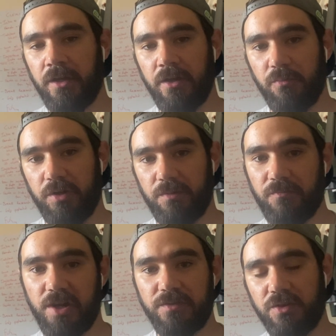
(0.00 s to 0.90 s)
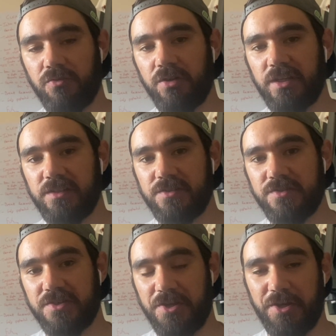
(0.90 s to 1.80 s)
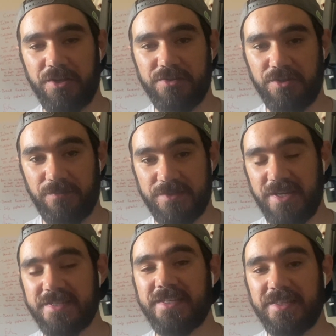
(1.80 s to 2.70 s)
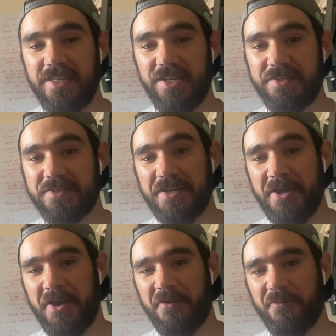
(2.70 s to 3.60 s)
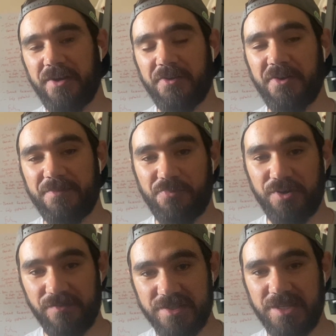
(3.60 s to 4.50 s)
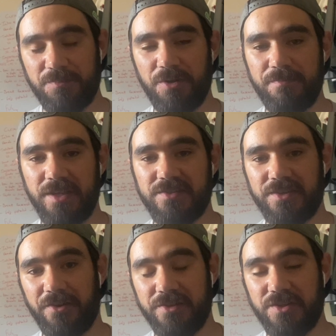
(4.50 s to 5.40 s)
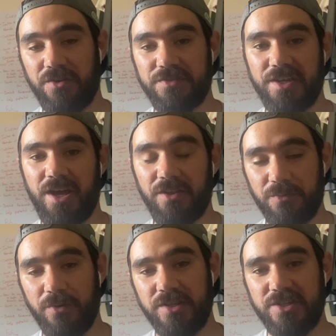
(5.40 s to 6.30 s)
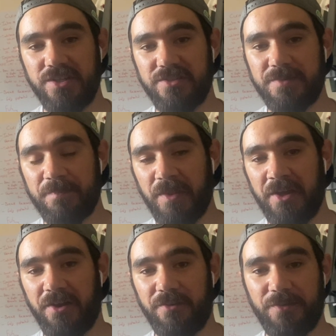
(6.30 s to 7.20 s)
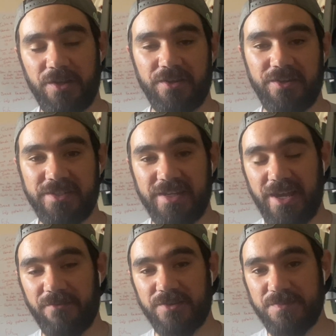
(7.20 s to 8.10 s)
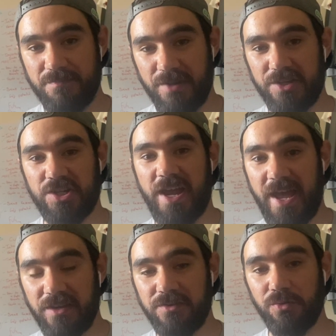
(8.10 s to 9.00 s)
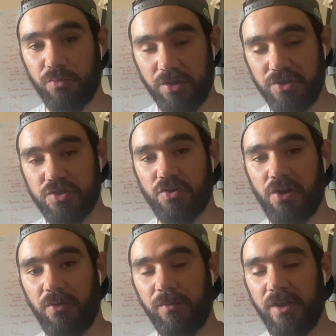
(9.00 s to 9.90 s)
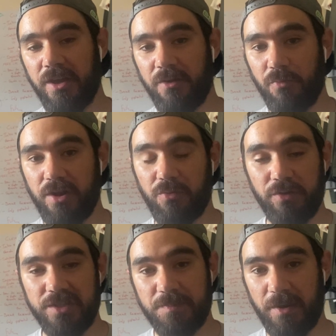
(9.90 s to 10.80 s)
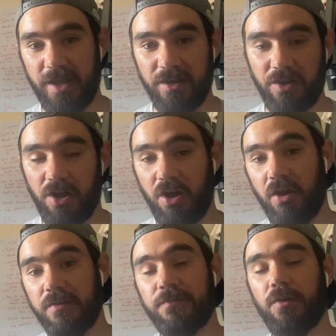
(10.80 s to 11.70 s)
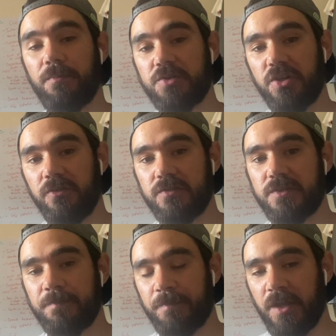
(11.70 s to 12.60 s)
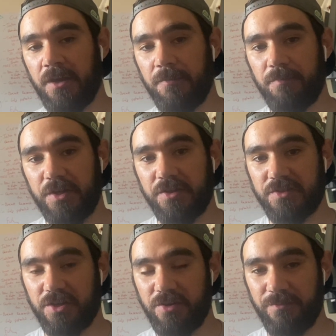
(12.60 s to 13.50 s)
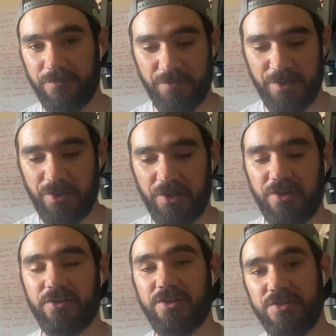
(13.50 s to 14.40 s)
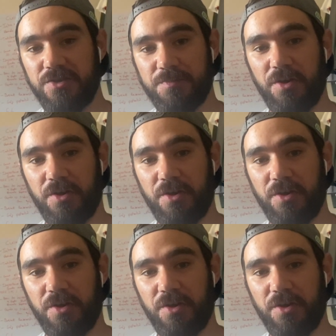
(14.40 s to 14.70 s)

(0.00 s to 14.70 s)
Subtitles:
When I'm around the greens, and I've tested this, when I previously put mid-size onto other wedges, I felt like I didn't have as much handle control where I wanted to play like high flop shots, because I couldn't feel like I could use my